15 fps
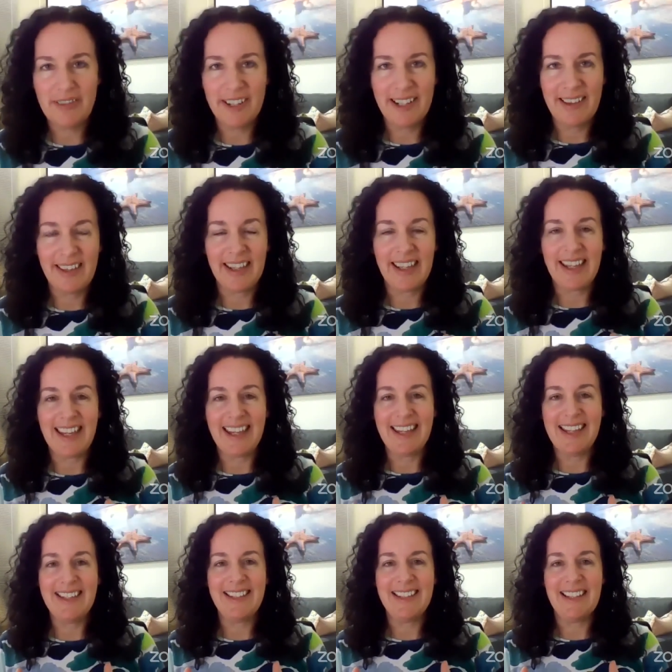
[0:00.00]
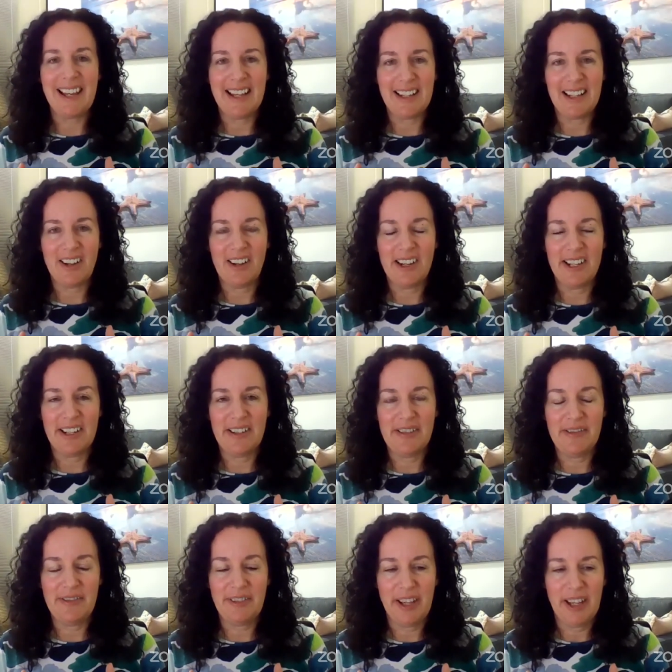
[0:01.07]
if anything, is that kind
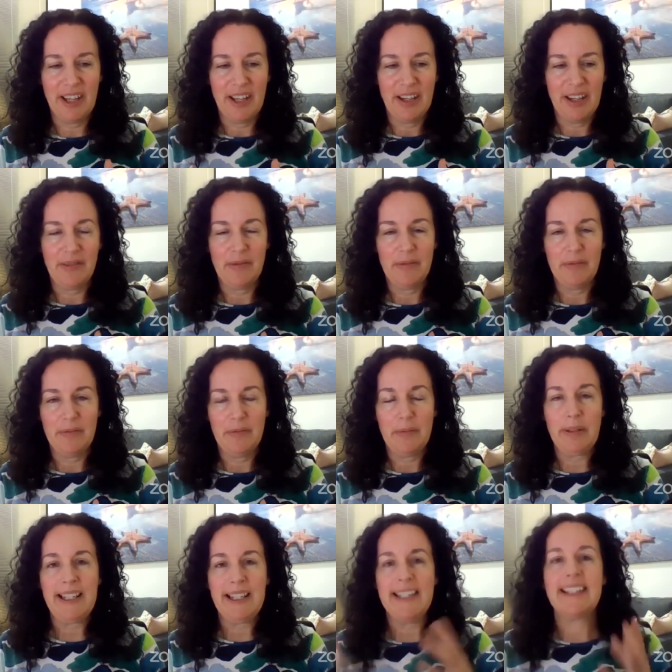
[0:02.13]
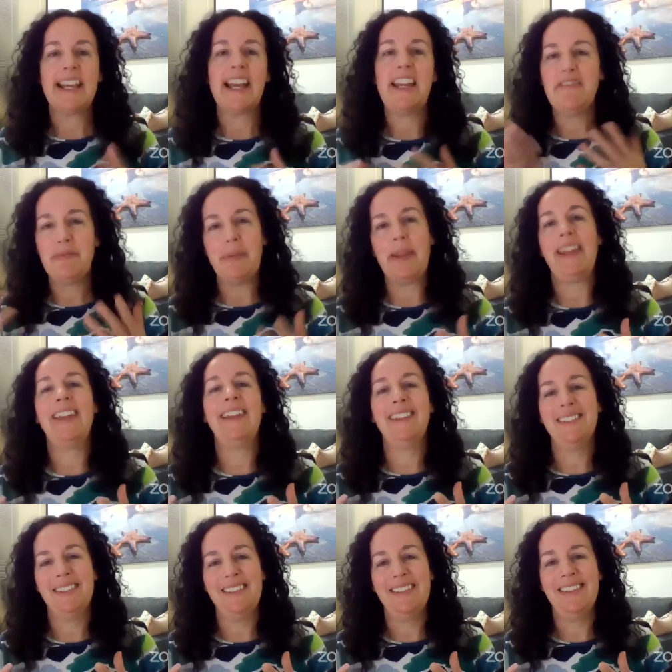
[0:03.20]
of please save
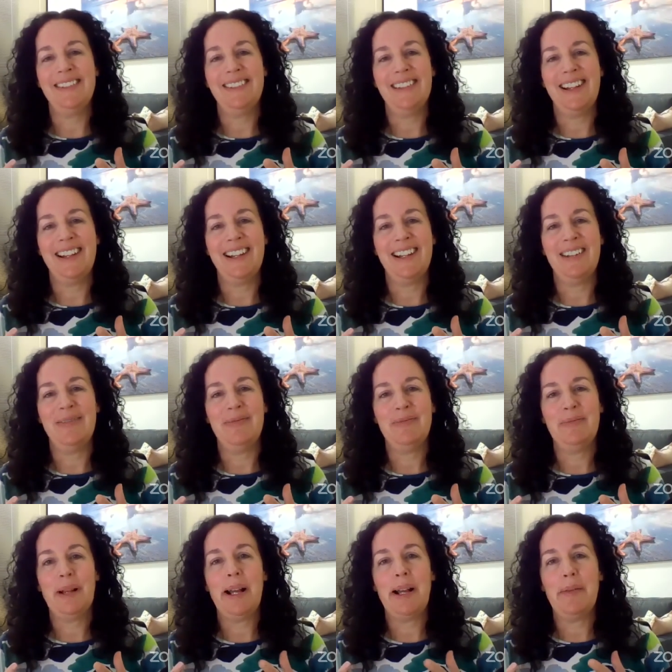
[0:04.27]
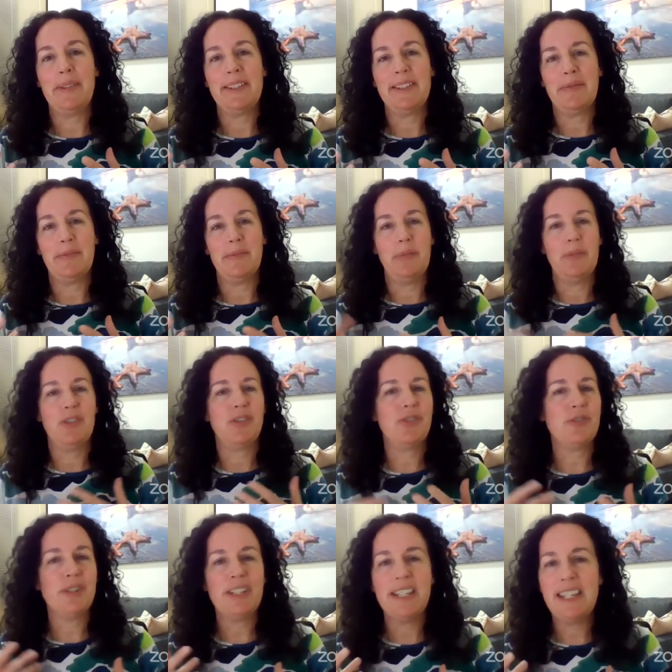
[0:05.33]
me. Um, perhaps some
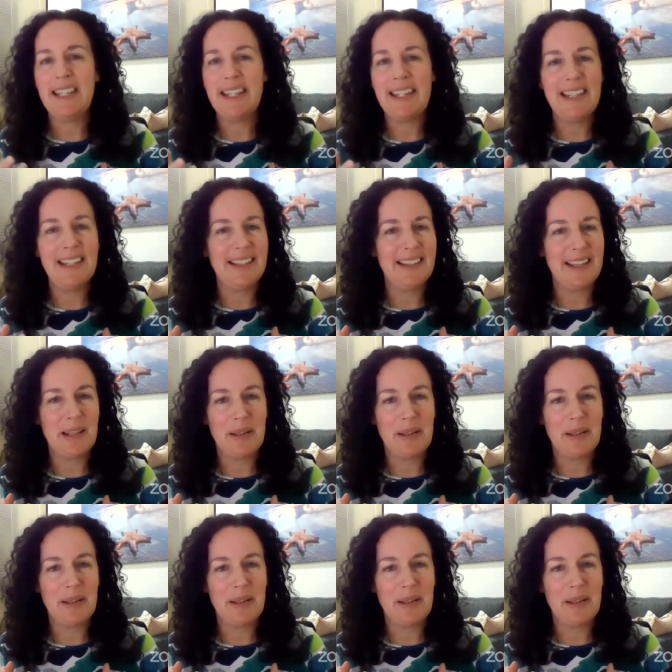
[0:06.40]
immaturity yeah. in